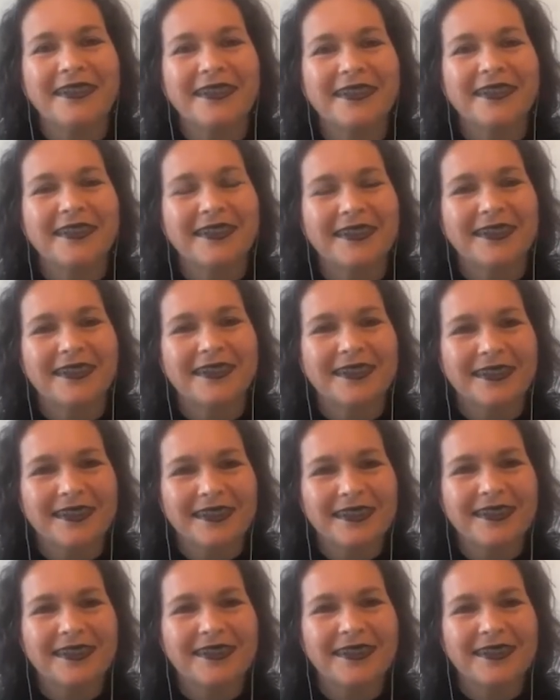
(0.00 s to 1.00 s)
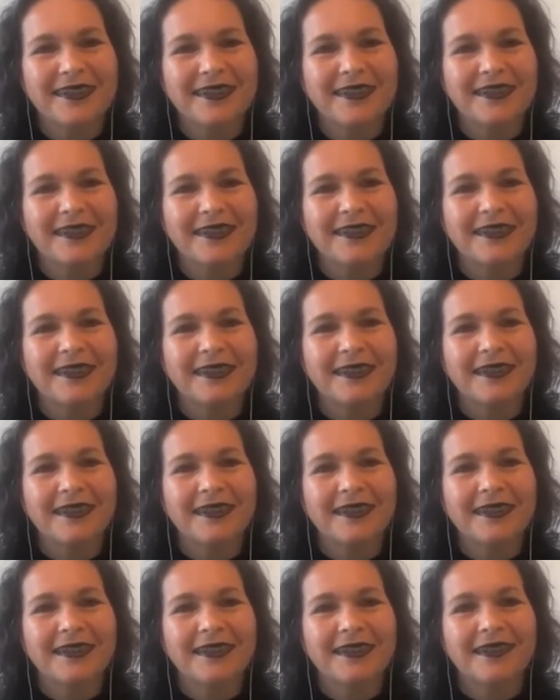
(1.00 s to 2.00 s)

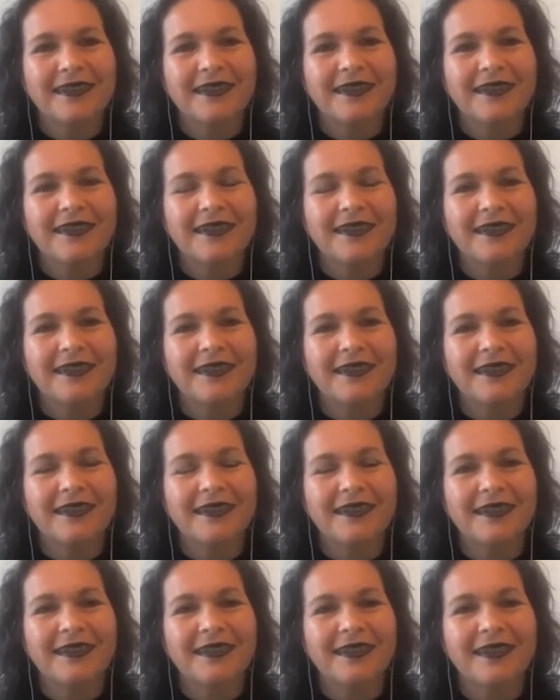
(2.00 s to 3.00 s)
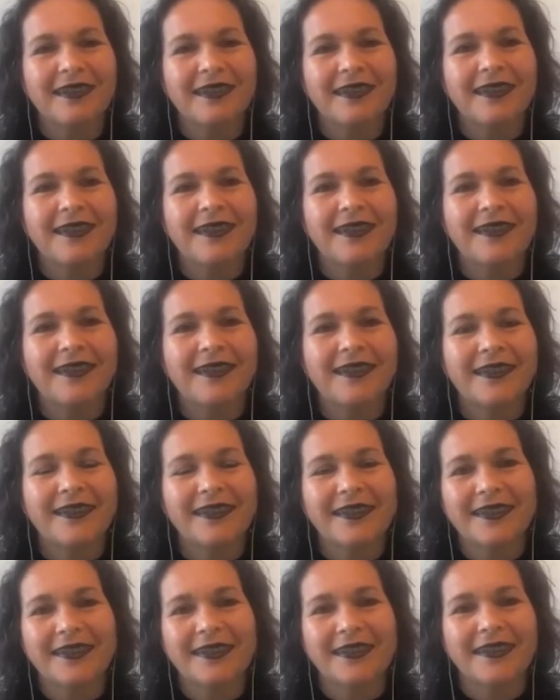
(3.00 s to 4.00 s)

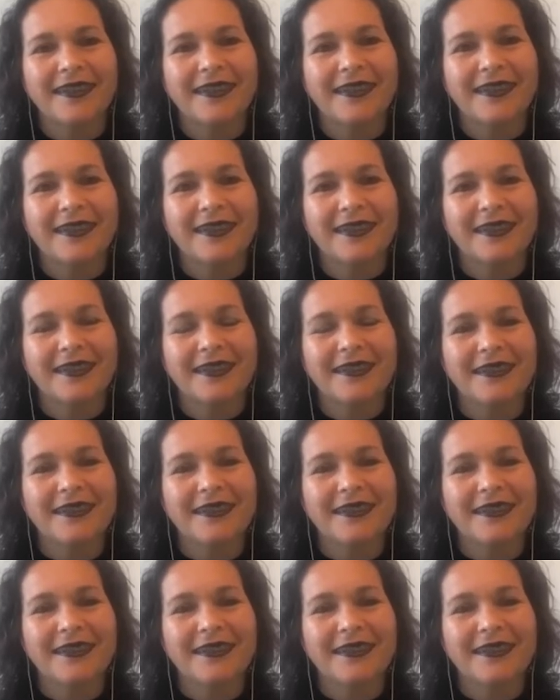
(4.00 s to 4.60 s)
(silent)